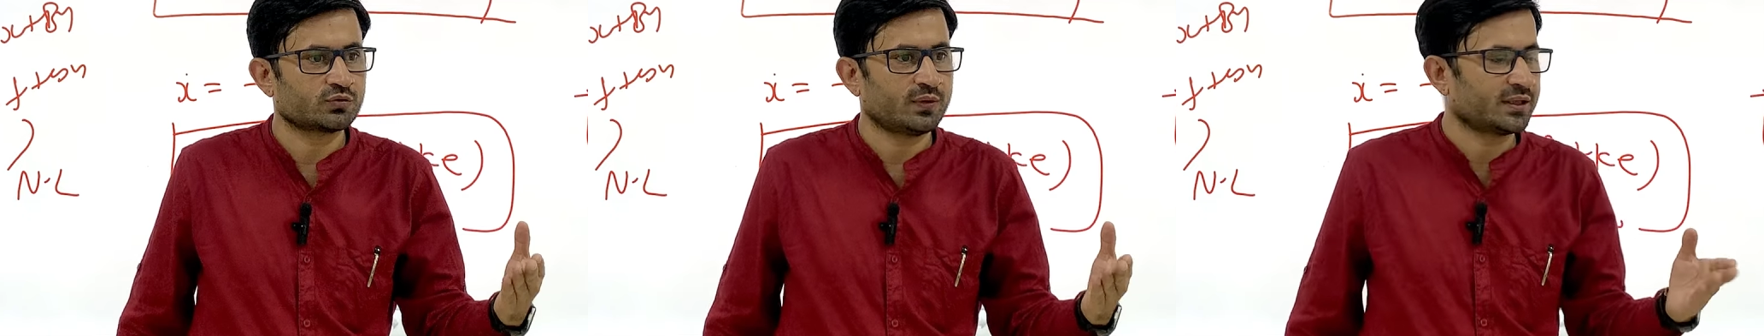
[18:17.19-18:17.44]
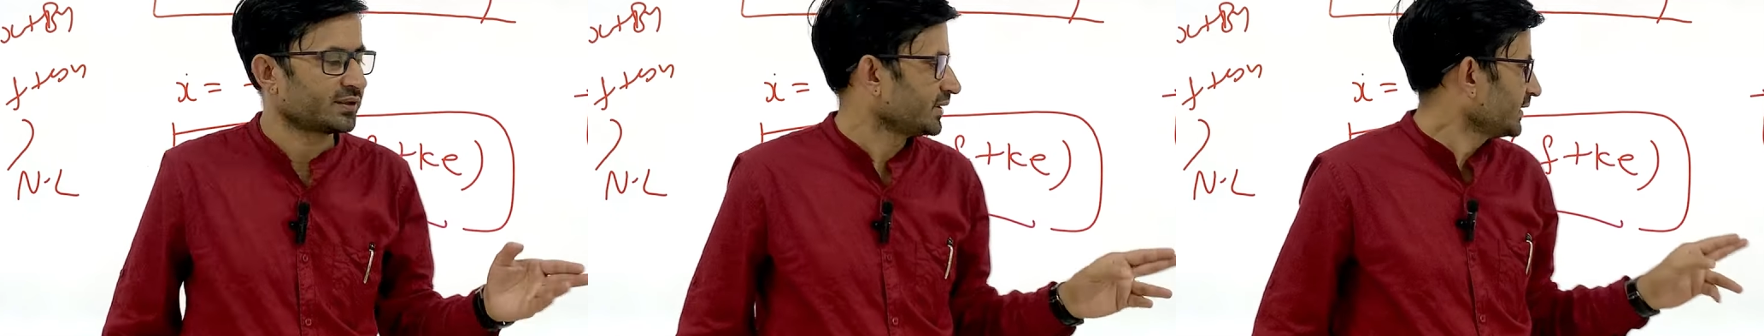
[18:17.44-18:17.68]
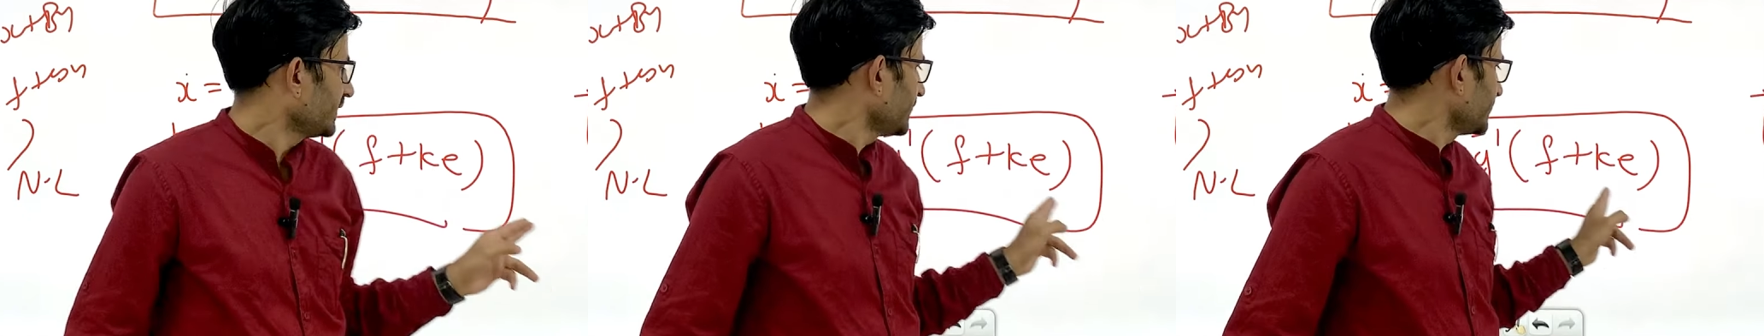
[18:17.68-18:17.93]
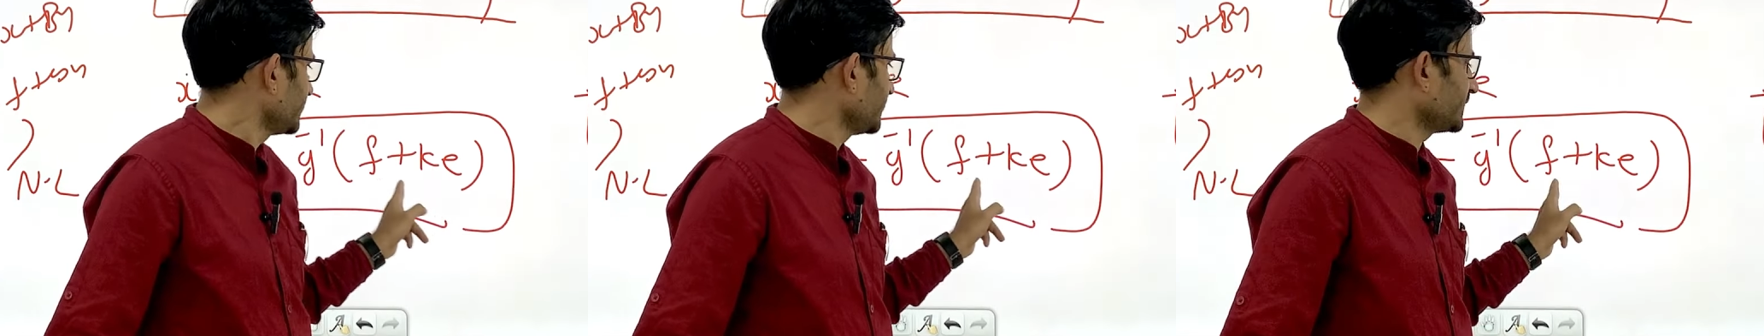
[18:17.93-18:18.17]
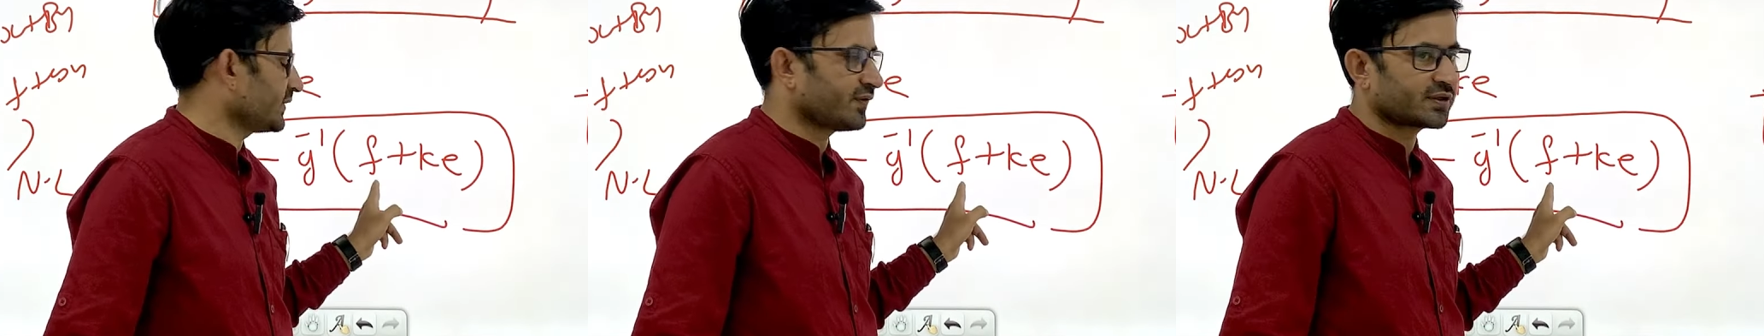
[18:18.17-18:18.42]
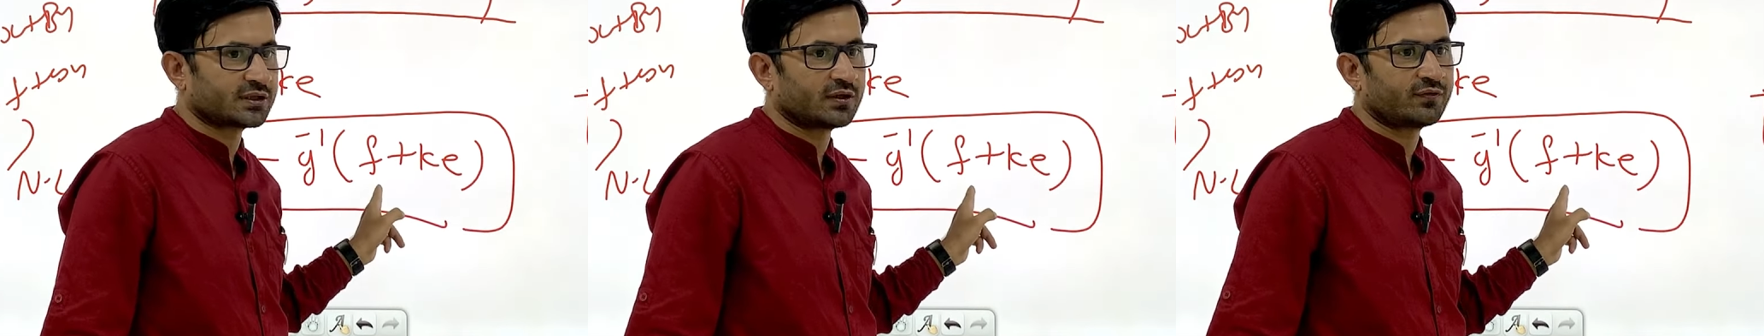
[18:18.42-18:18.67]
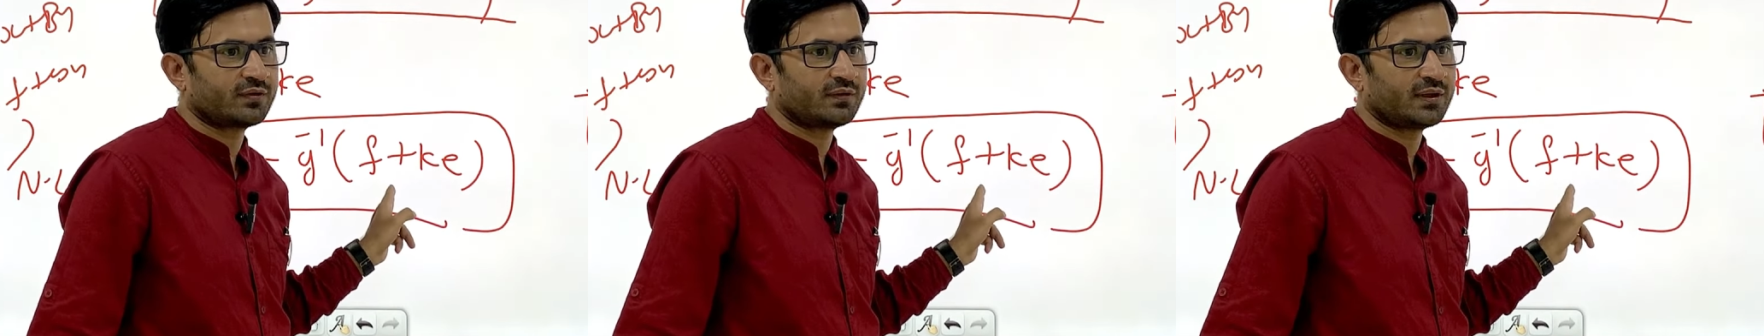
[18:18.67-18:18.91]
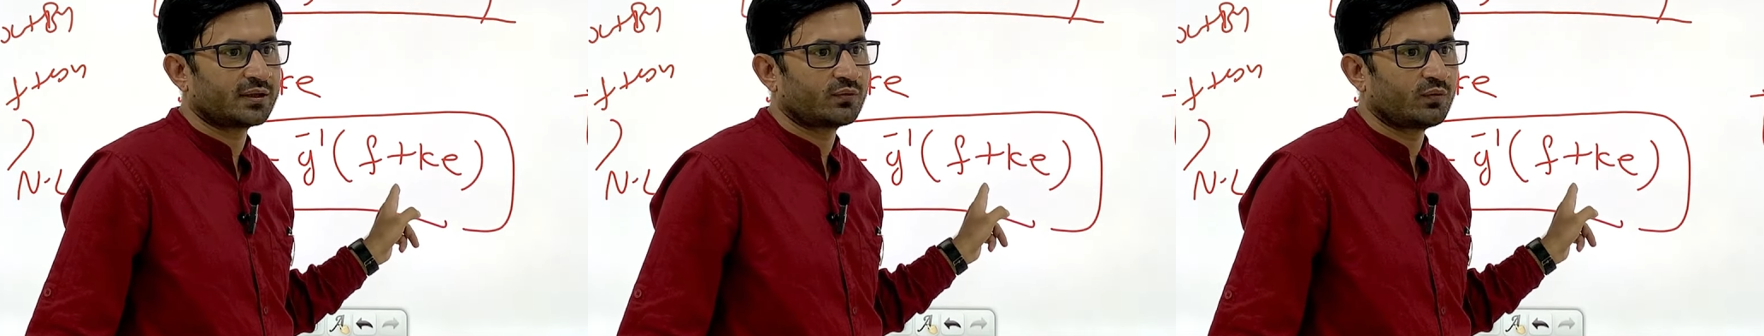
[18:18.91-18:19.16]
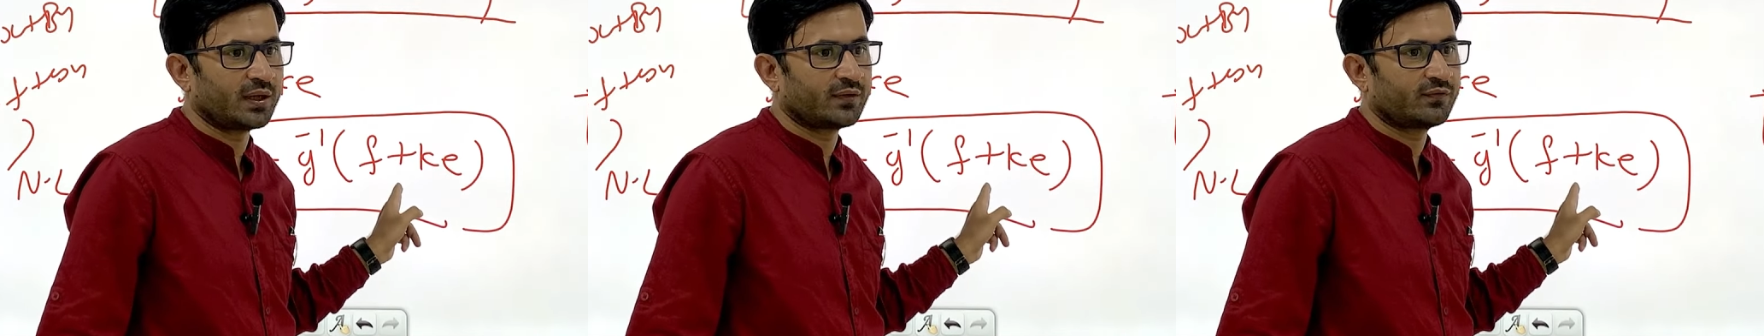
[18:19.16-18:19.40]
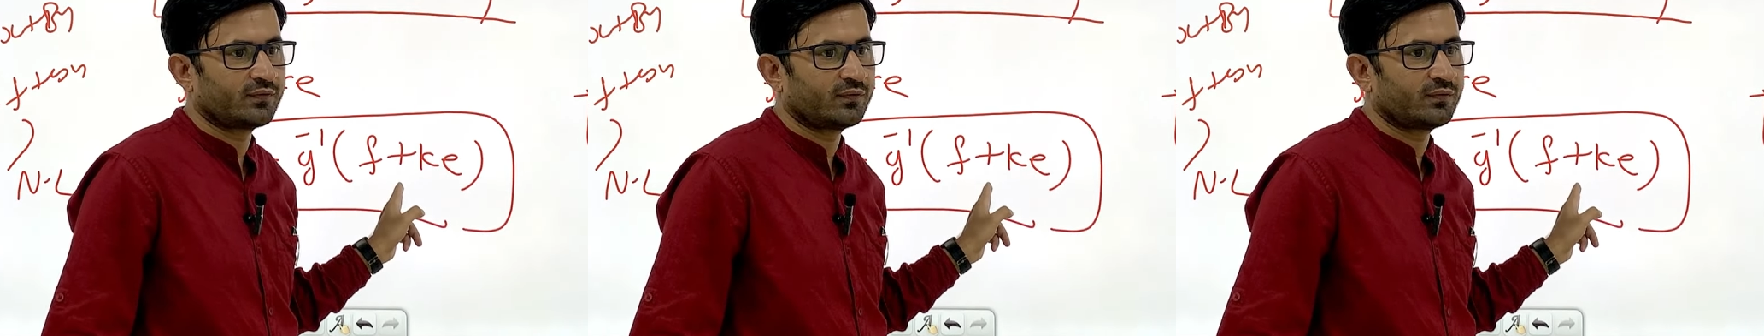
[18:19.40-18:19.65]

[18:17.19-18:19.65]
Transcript: what? G is a function of the what?